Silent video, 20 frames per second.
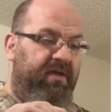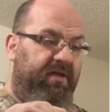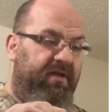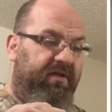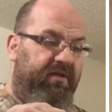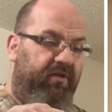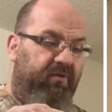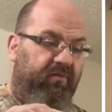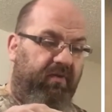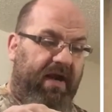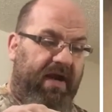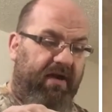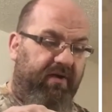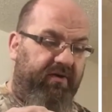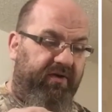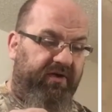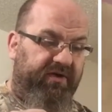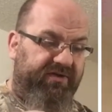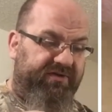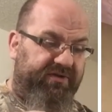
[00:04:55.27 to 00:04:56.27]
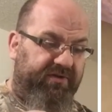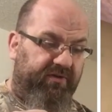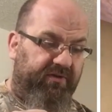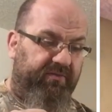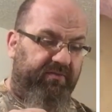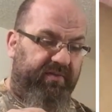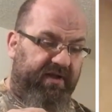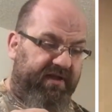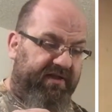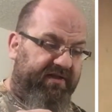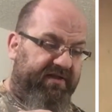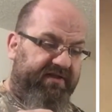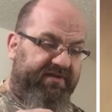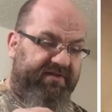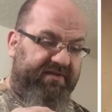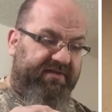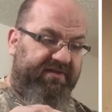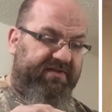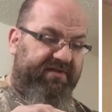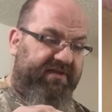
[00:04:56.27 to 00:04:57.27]
the router so it
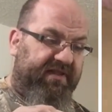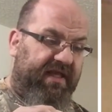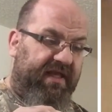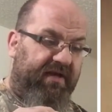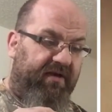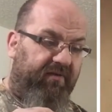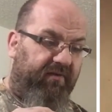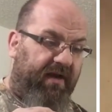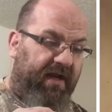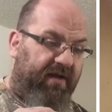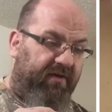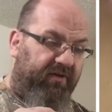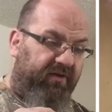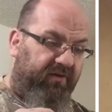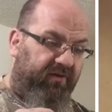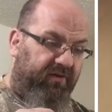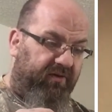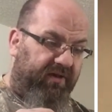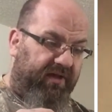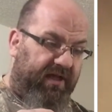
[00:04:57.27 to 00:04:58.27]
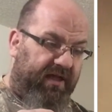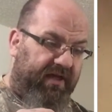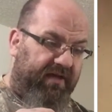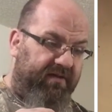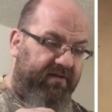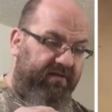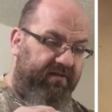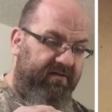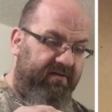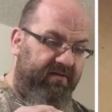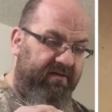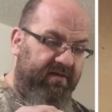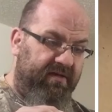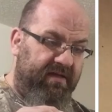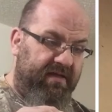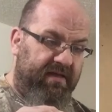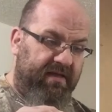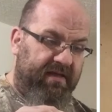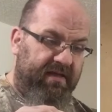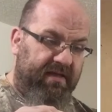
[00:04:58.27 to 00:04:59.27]
doesn't slide around a whole lot.
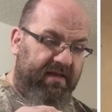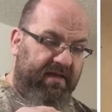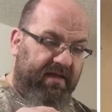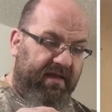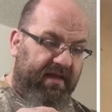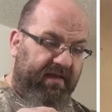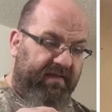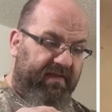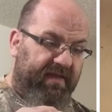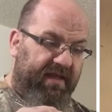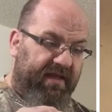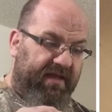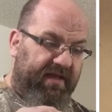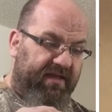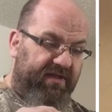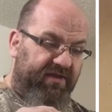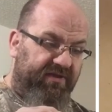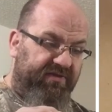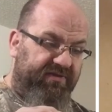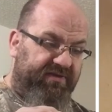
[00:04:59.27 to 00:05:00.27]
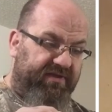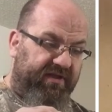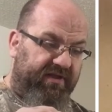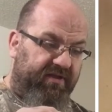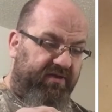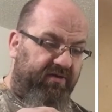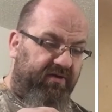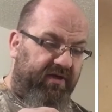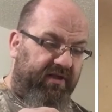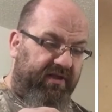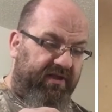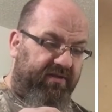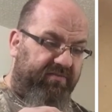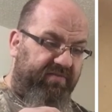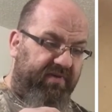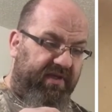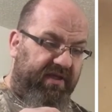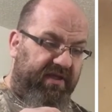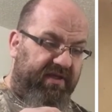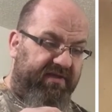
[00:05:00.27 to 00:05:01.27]
And then I used the acrylic
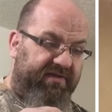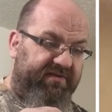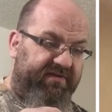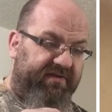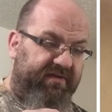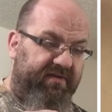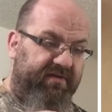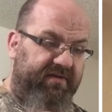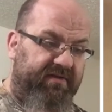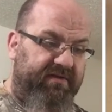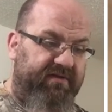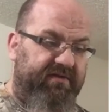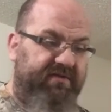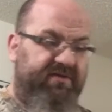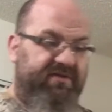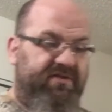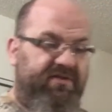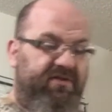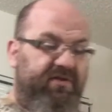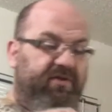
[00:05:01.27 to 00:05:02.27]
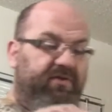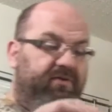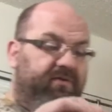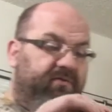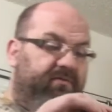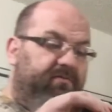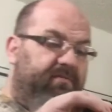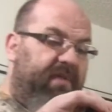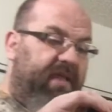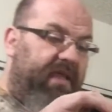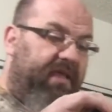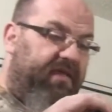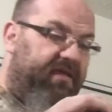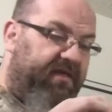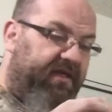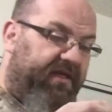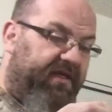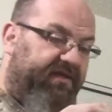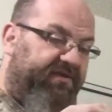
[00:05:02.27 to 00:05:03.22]
piece to make a